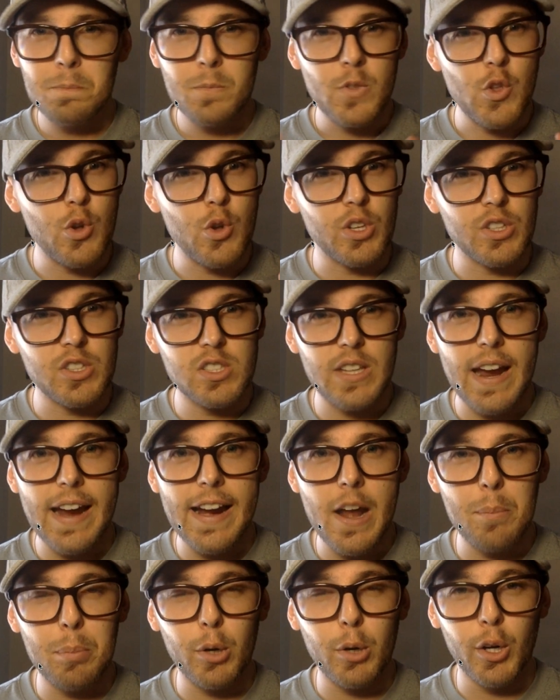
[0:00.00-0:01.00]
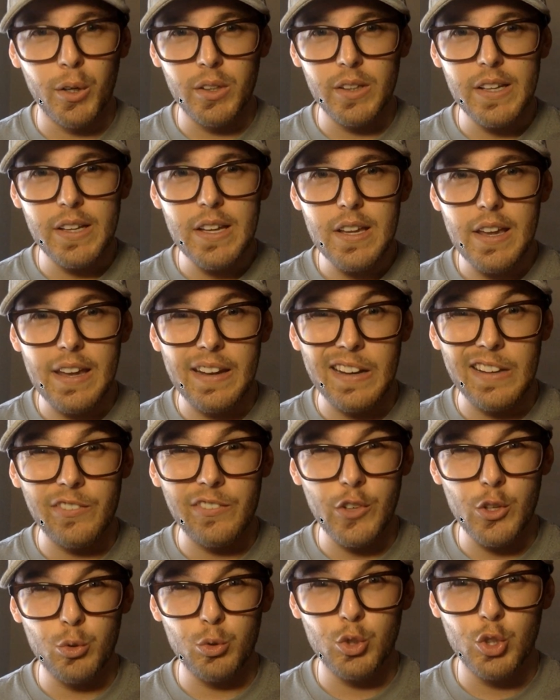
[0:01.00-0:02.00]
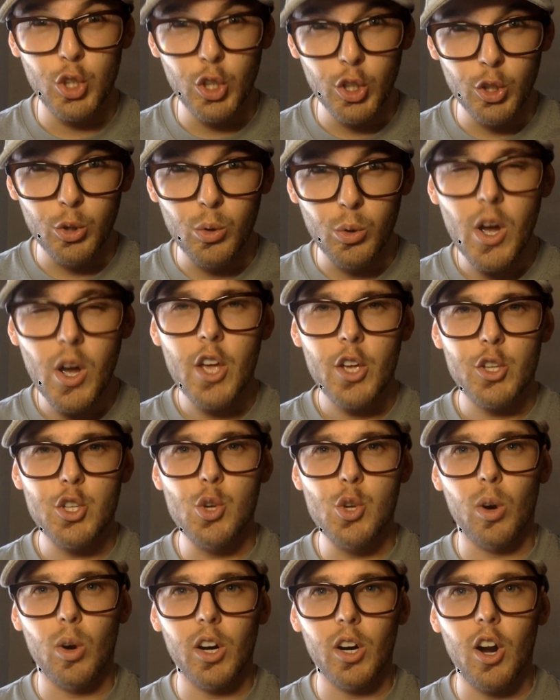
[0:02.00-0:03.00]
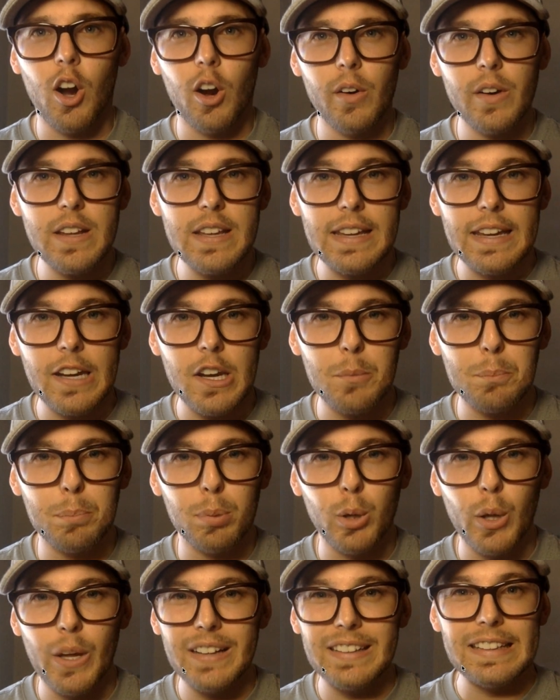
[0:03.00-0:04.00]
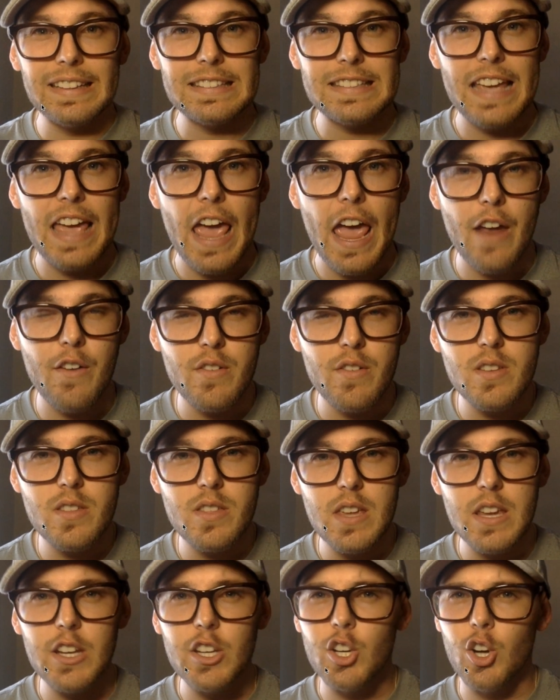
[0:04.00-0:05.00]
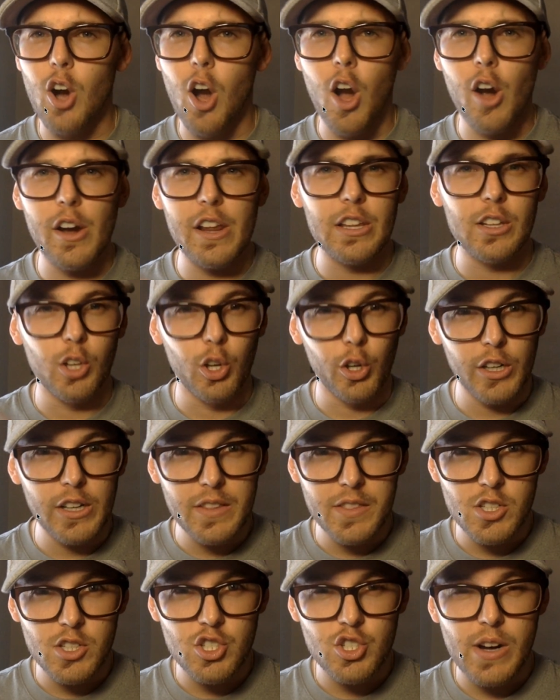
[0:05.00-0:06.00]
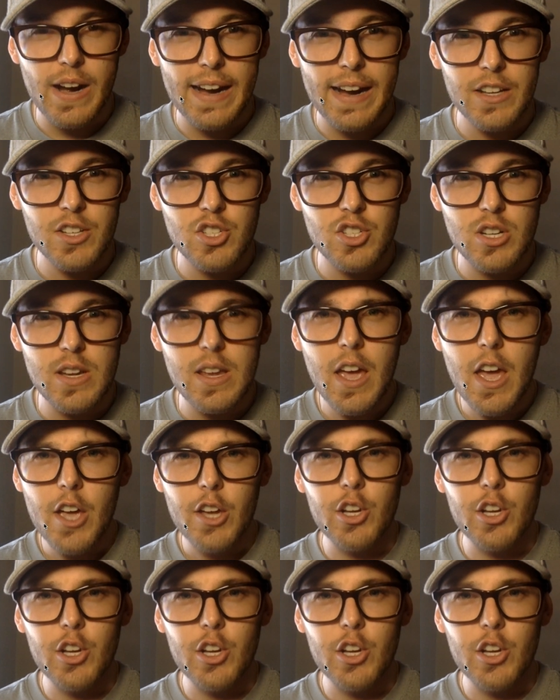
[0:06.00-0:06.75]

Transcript: You can sign up early, and if you do, you are already getting plugged into everything. You're already learning the strategy.